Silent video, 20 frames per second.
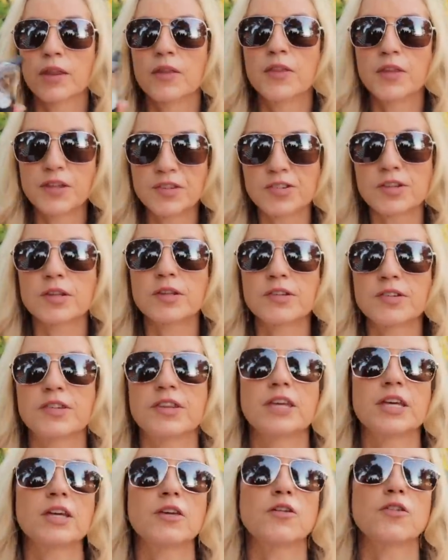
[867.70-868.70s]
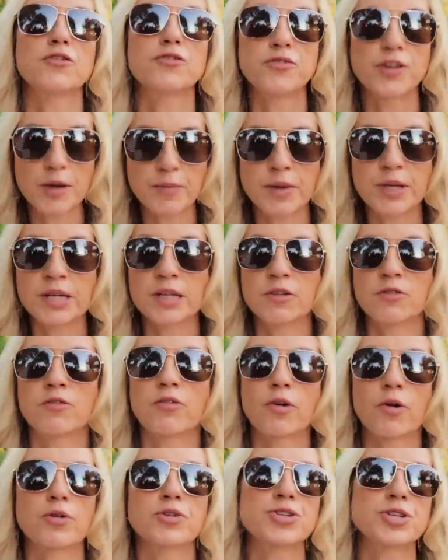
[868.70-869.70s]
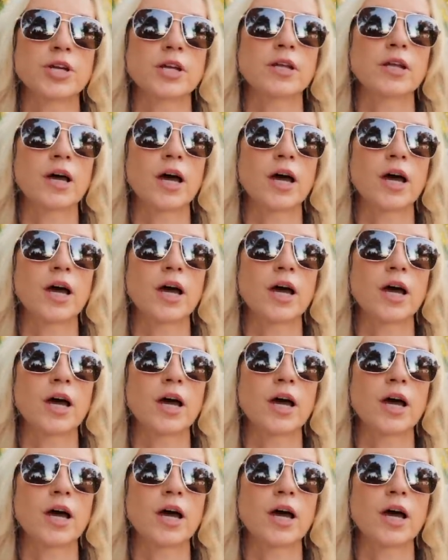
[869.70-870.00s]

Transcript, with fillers: this is the feminine version